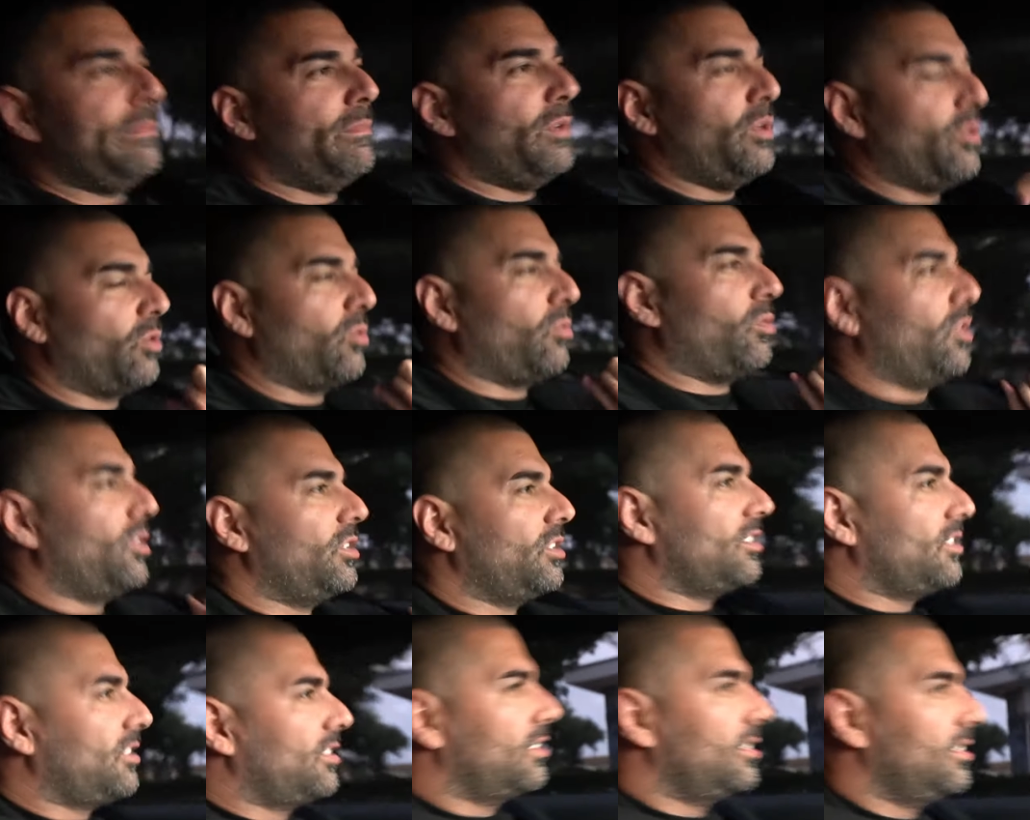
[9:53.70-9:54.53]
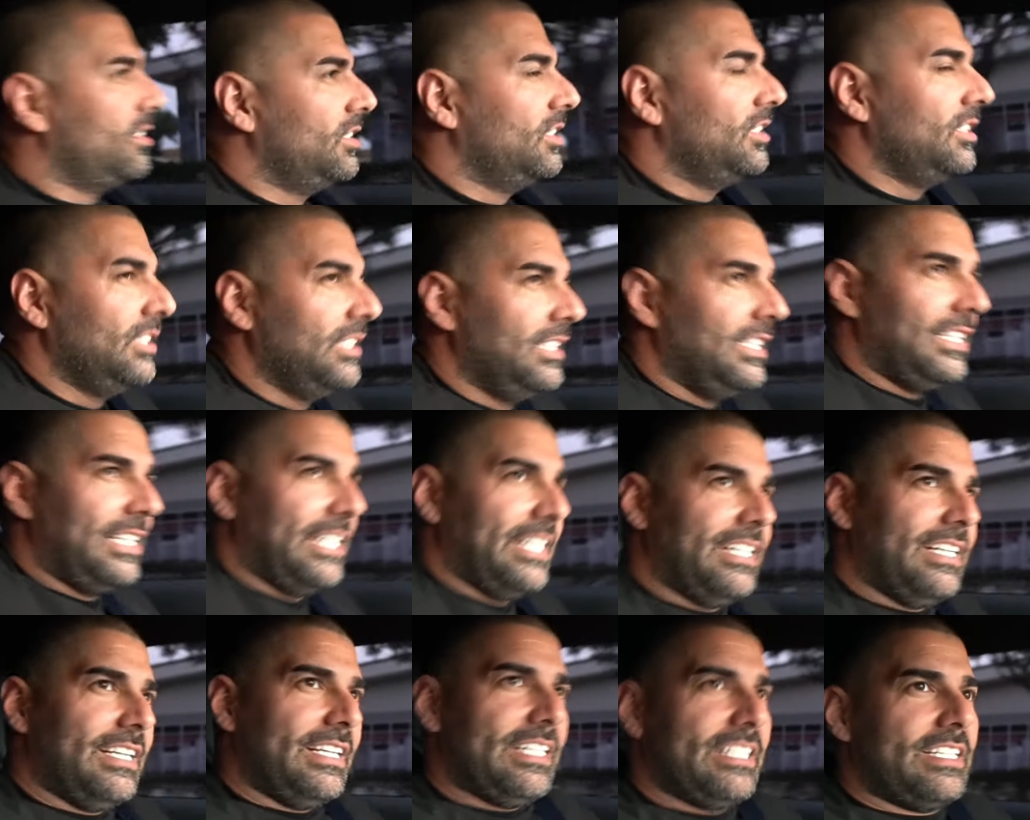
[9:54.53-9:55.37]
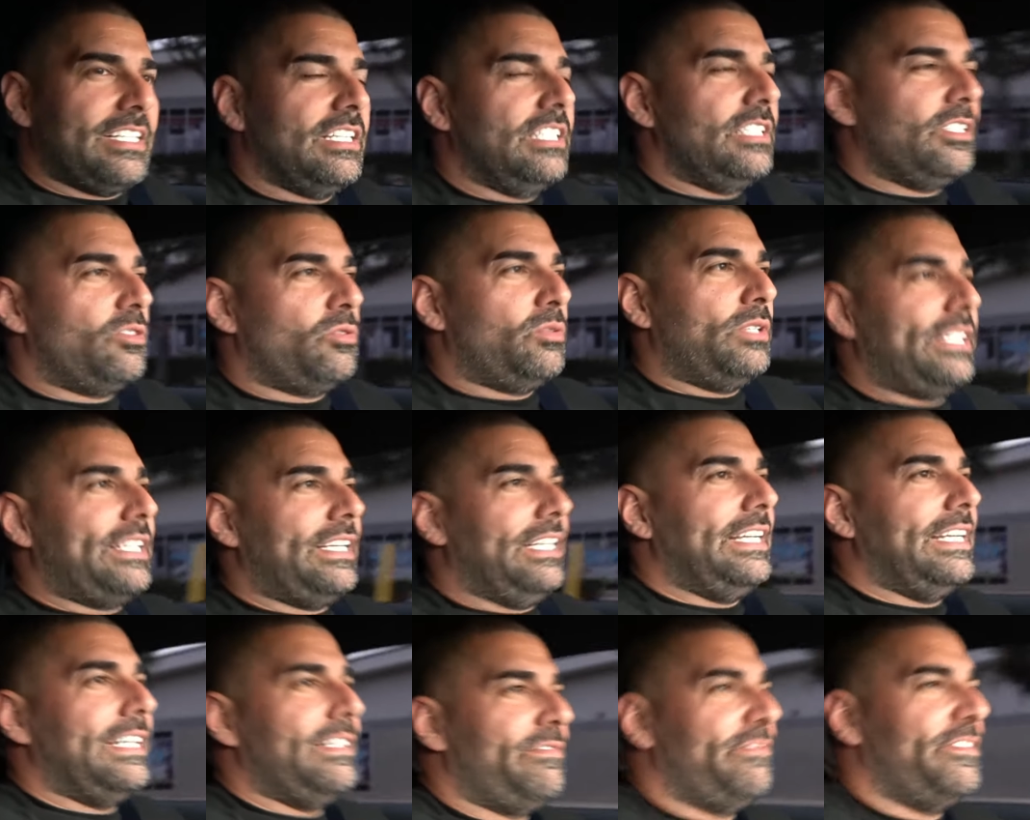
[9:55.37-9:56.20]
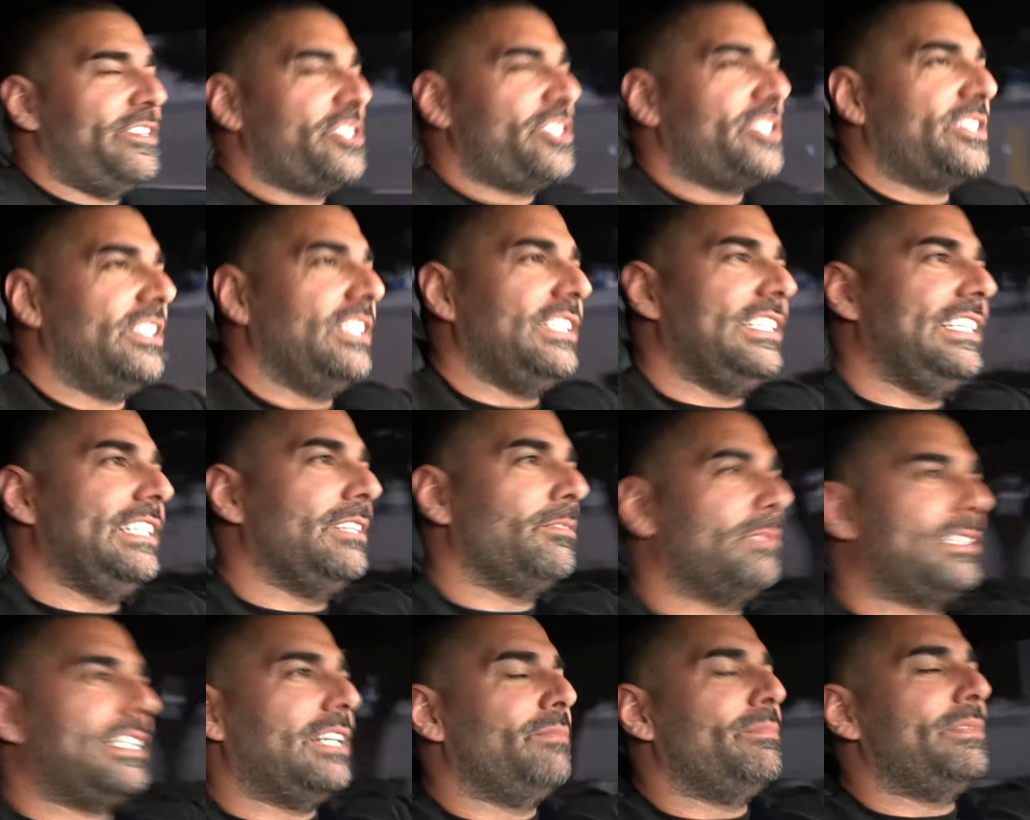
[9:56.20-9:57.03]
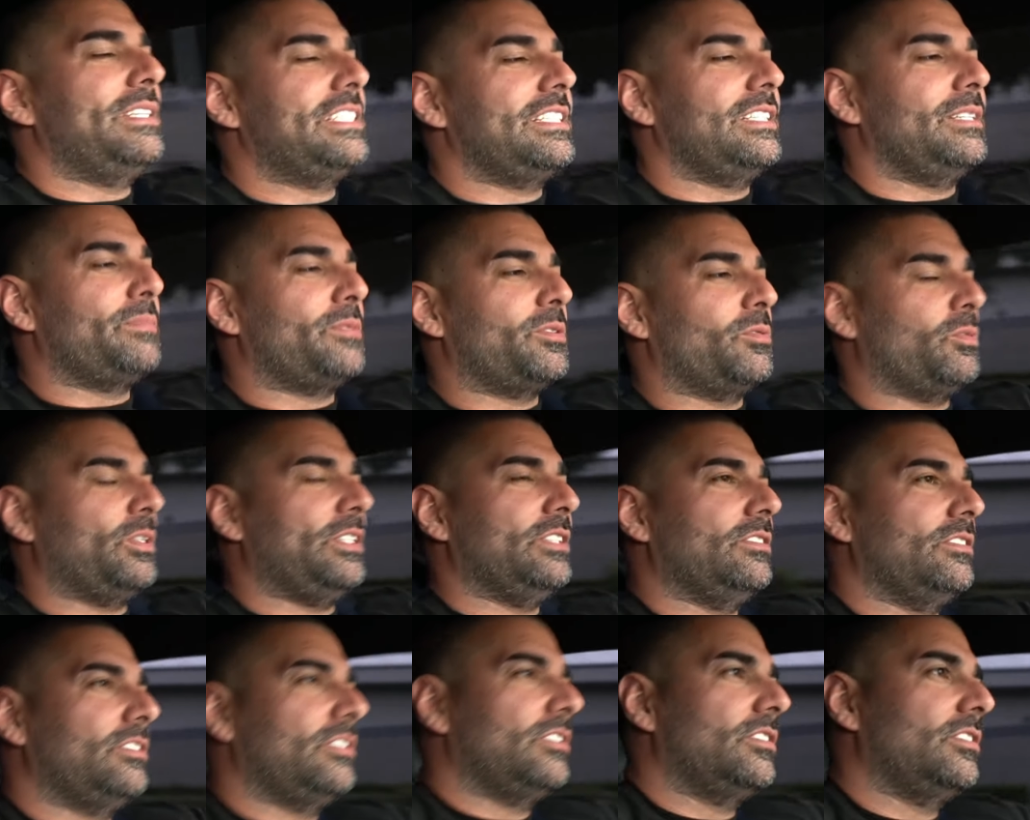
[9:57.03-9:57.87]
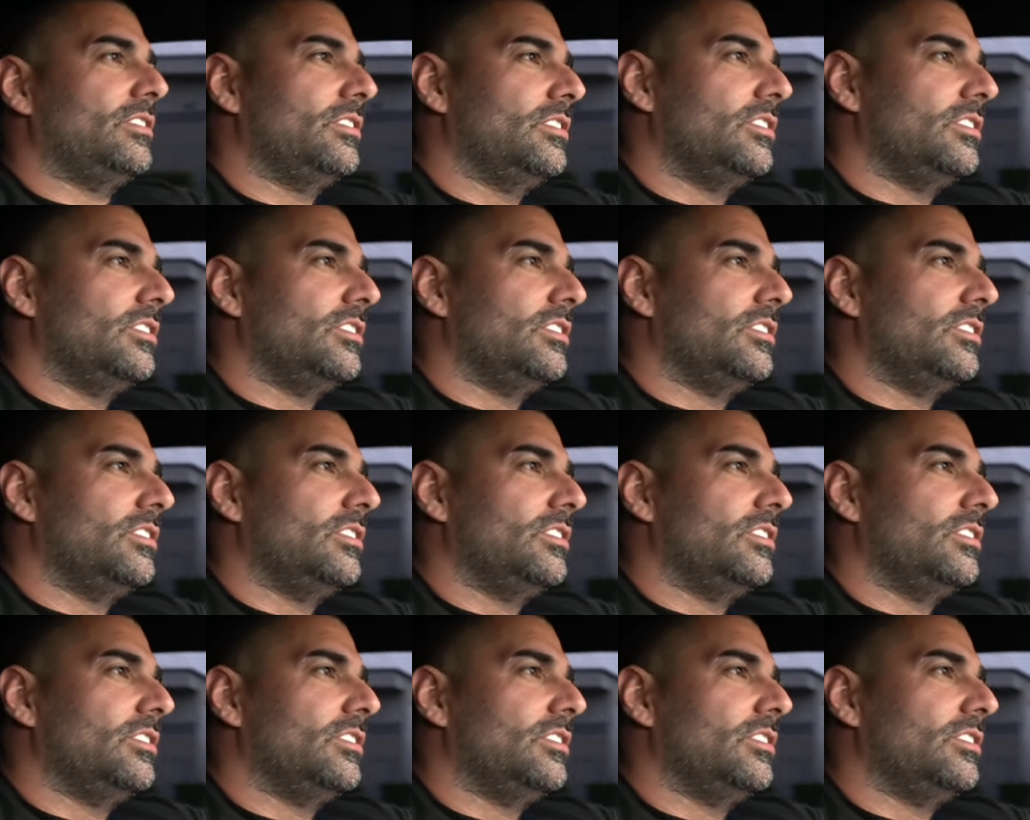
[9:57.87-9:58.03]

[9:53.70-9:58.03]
Motorworks. They got it done quickly and efficiently and without messing up the wheels.